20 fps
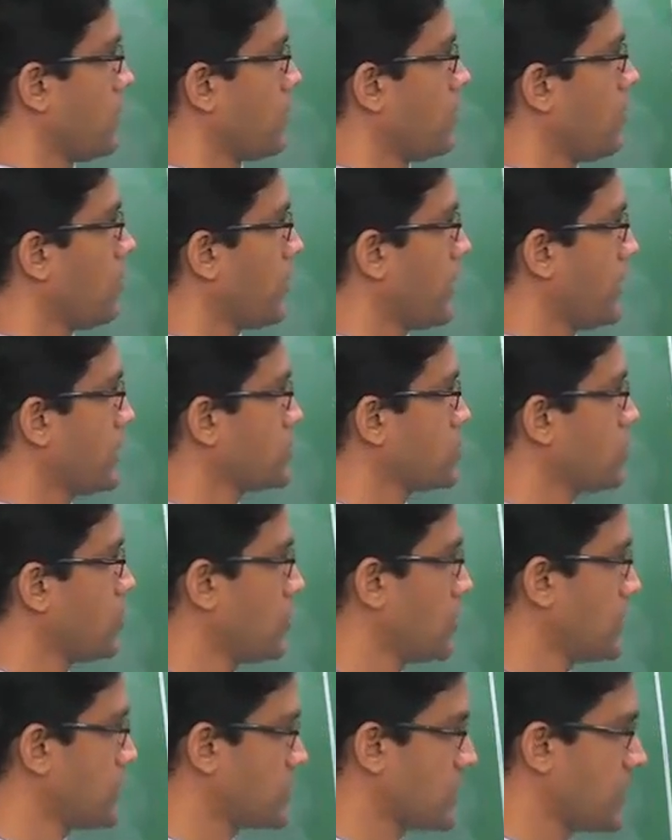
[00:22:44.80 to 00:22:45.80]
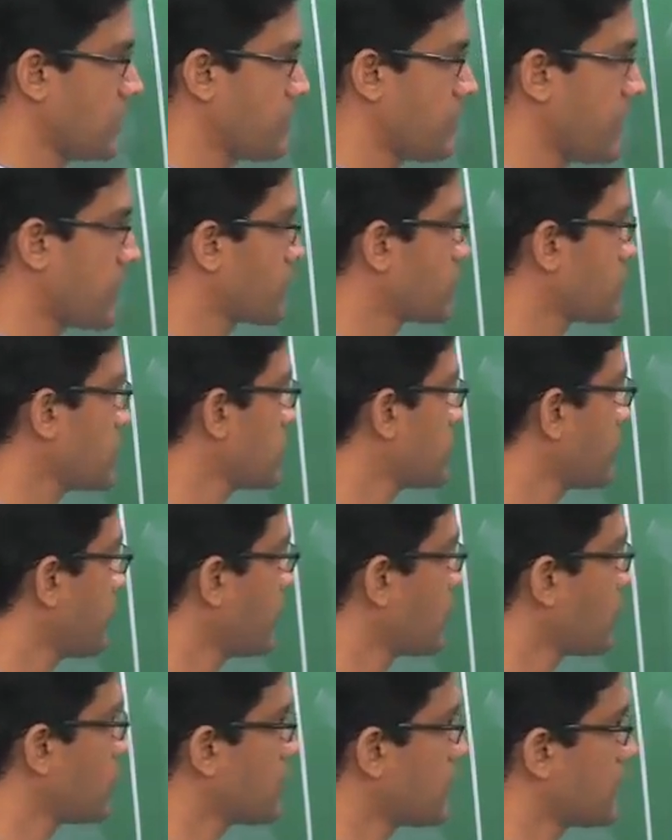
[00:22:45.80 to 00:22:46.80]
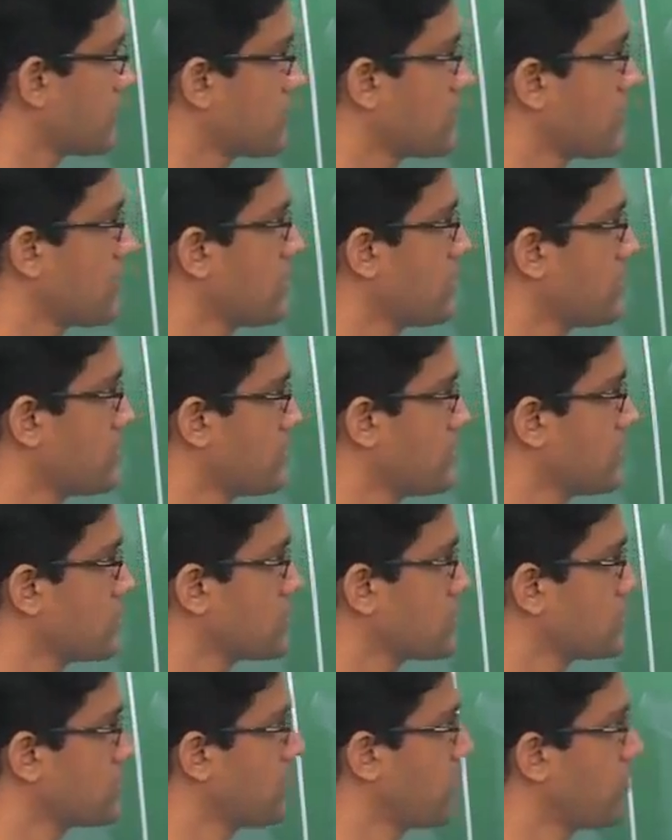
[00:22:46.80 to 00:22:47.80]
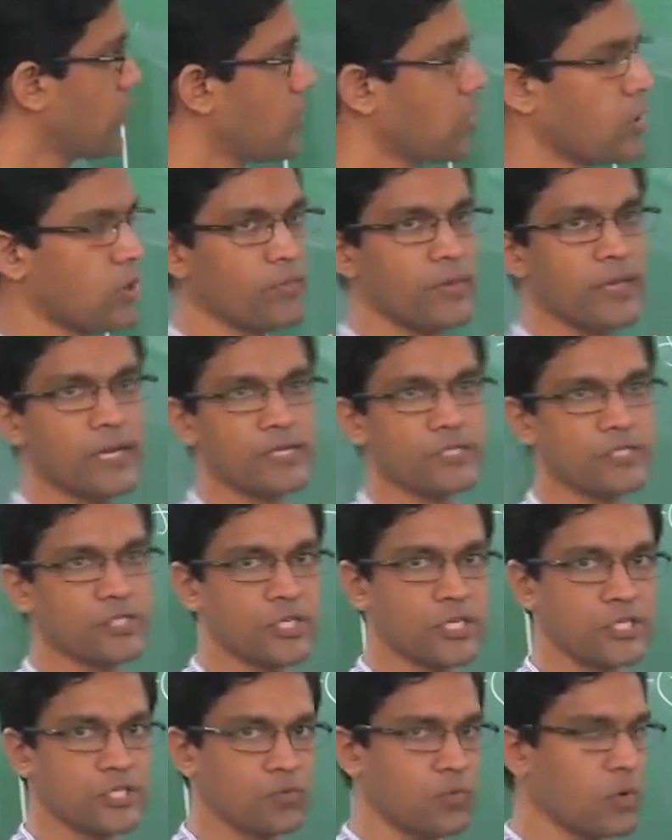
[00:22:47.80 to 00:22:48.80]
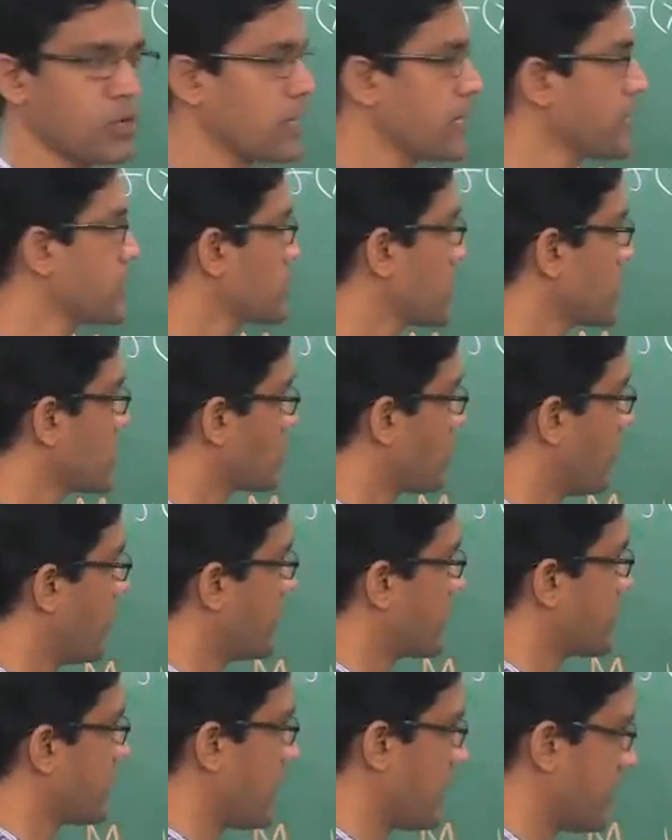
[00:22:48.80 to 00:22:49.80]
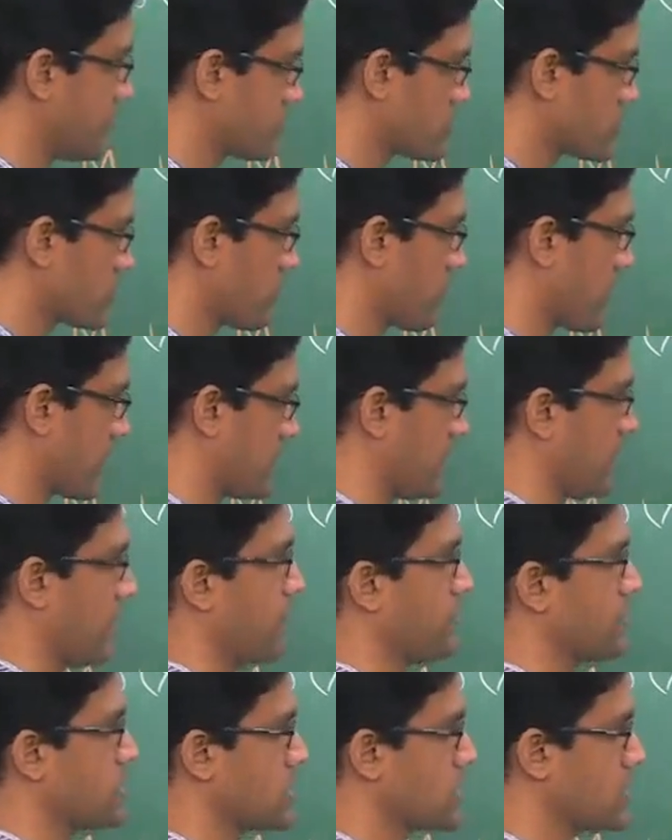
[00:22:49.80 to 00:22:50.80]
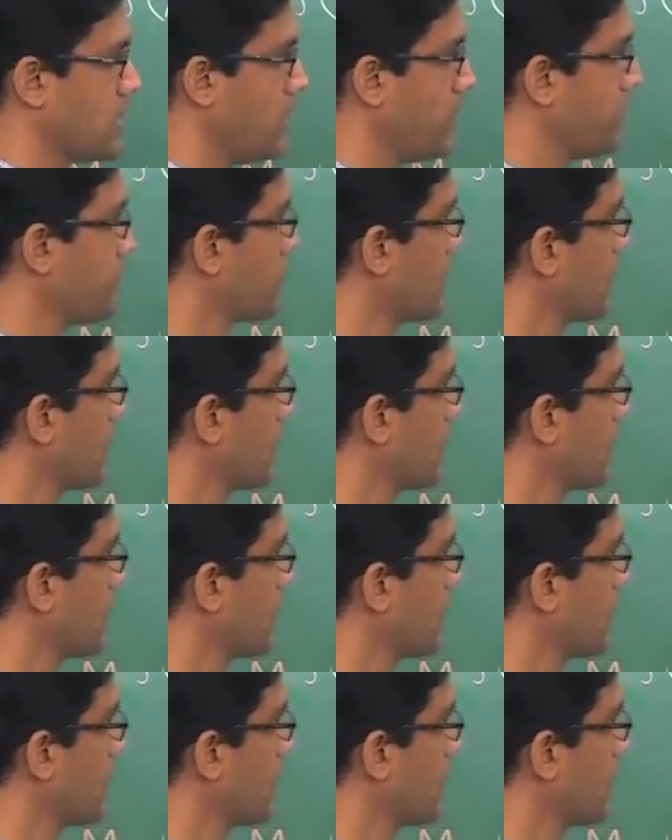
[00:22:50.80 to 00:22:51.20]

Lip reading: Okay, so let's get back to this. We know that the polynomial is just 1x x squared times the vector ABC.